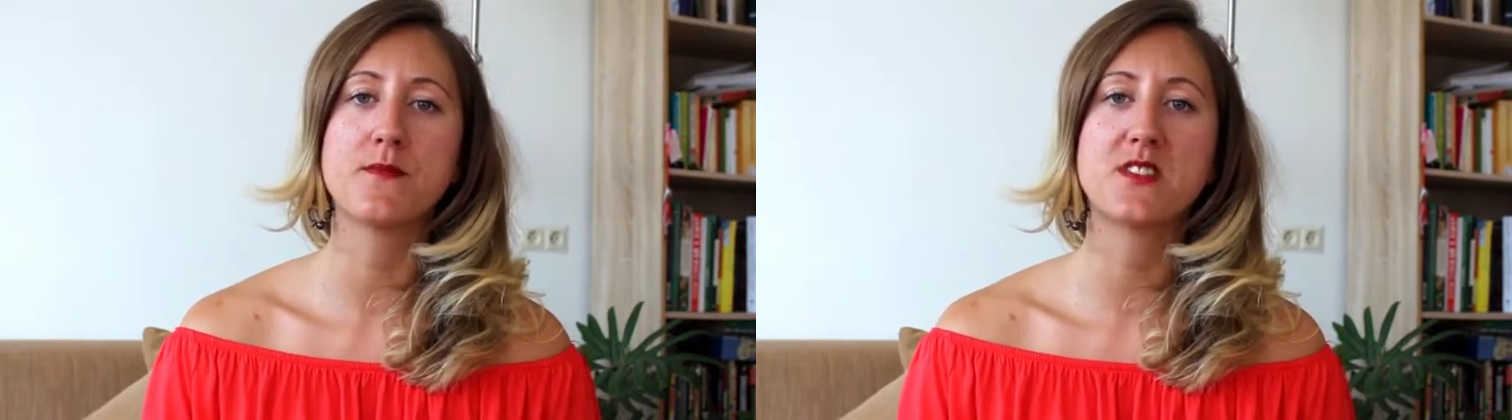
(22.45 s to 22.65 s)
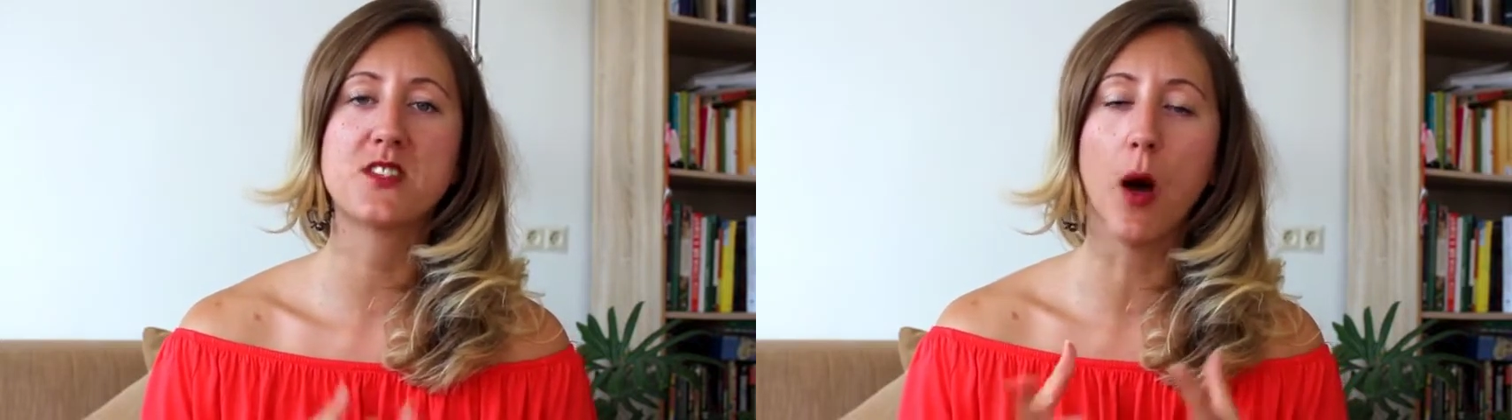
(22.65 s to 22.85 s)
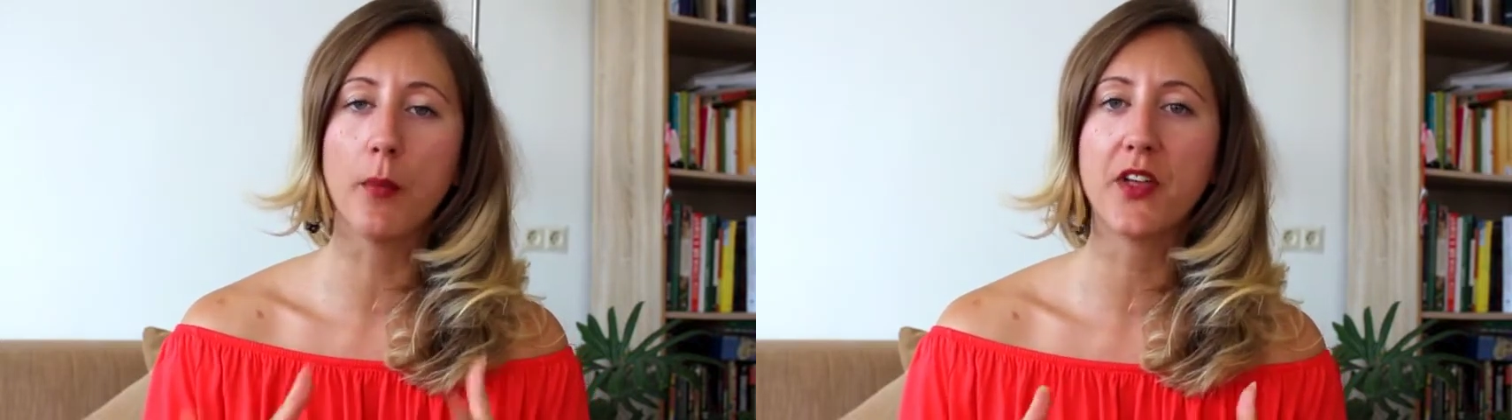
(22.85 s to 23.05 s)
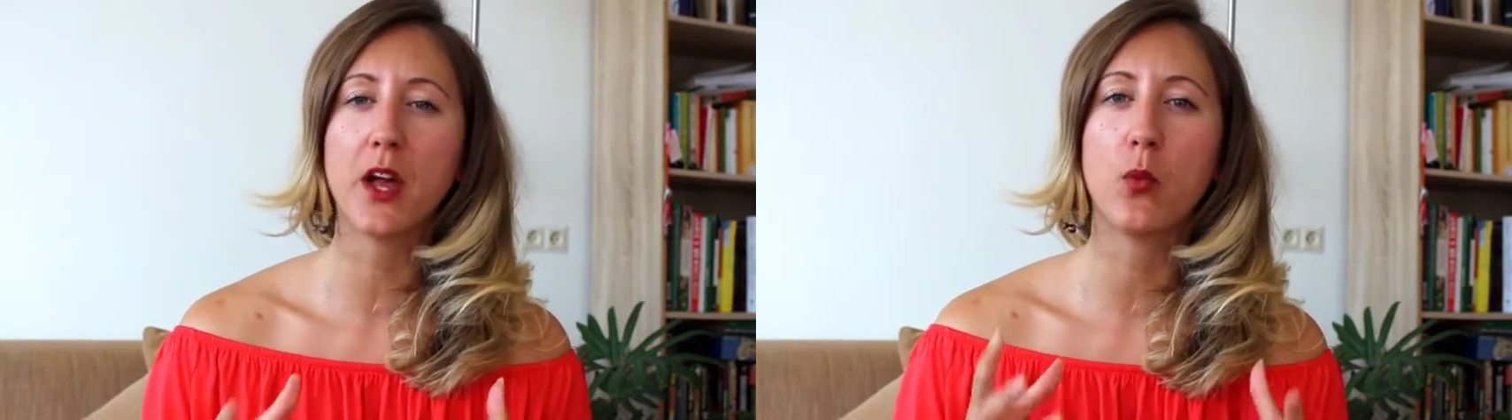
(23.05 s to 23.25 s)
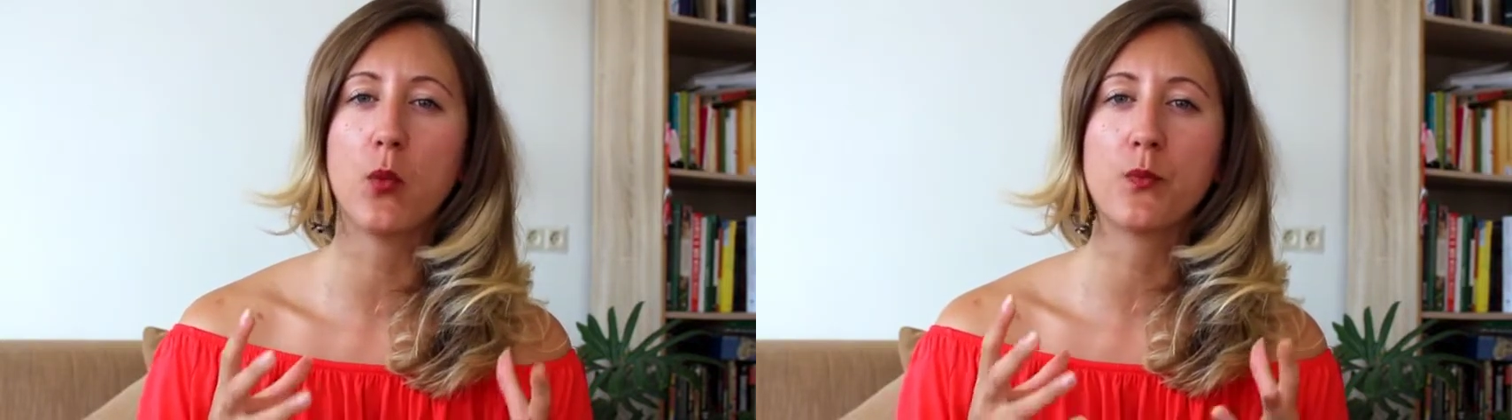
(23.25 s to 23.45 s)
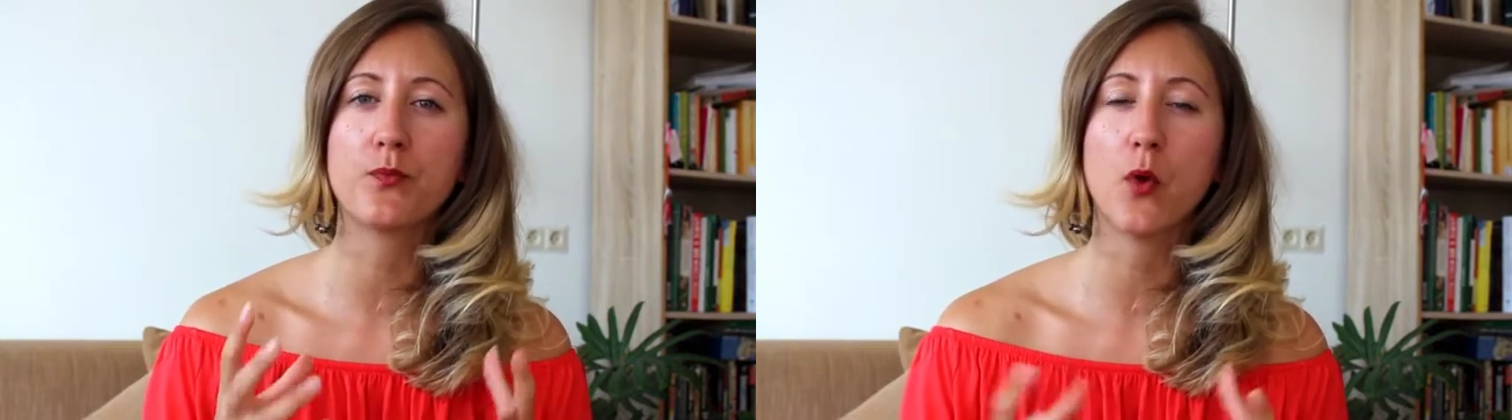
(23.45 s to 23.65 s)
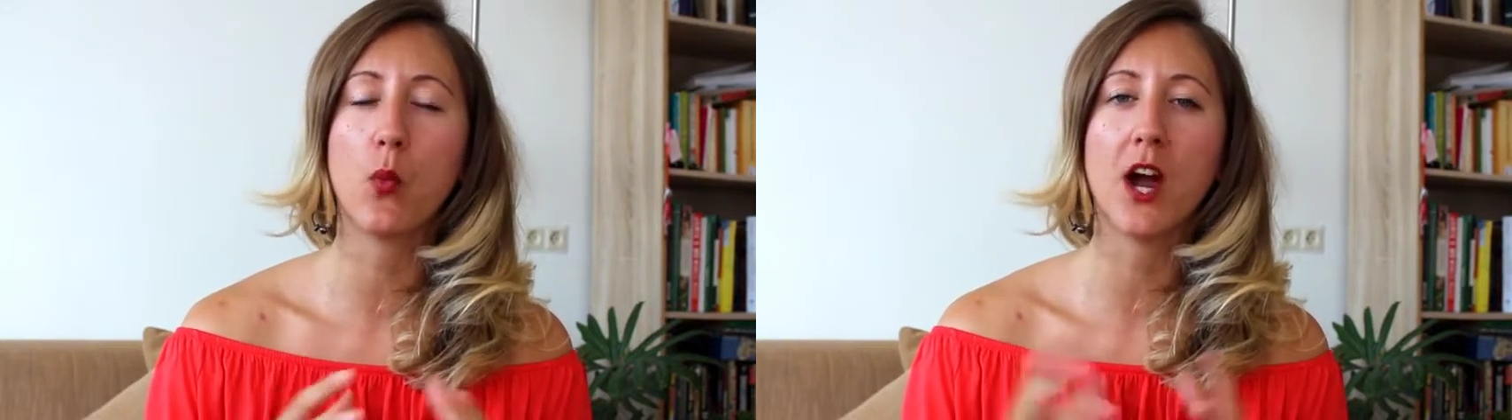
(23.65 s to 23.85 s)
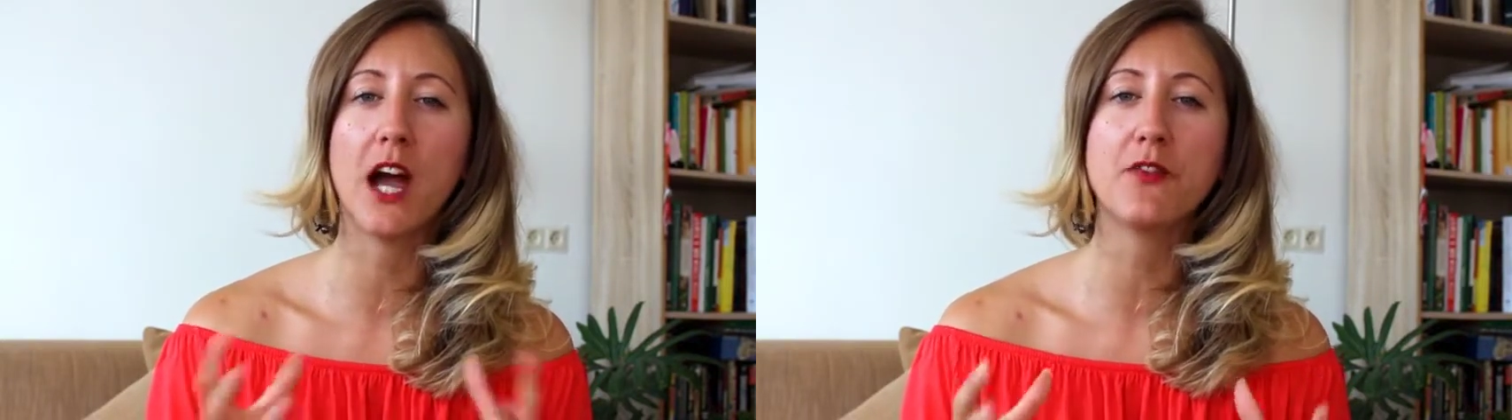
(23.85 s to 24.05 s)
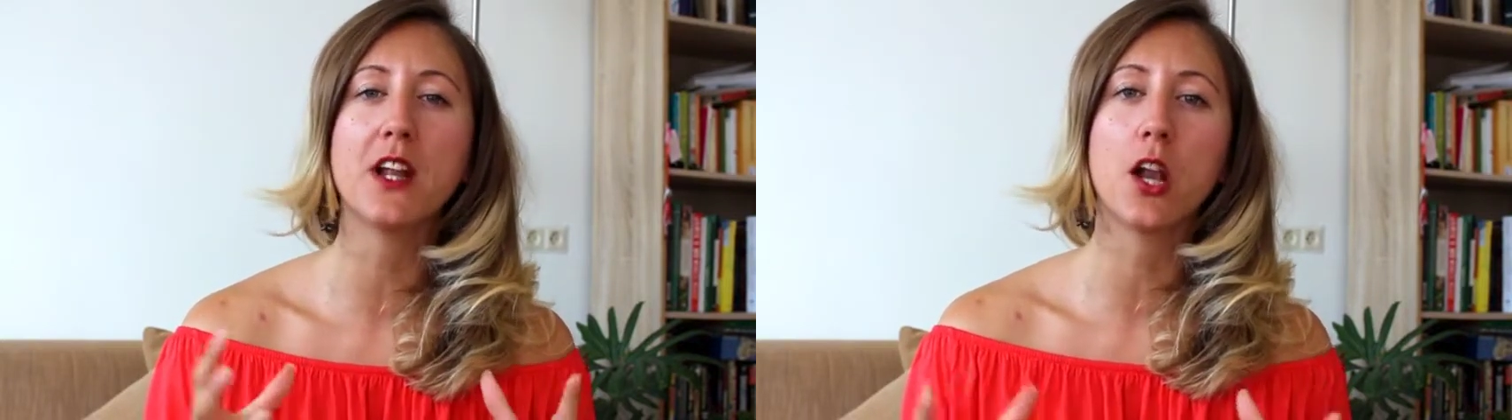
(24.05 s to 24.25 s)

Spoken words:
something where I feel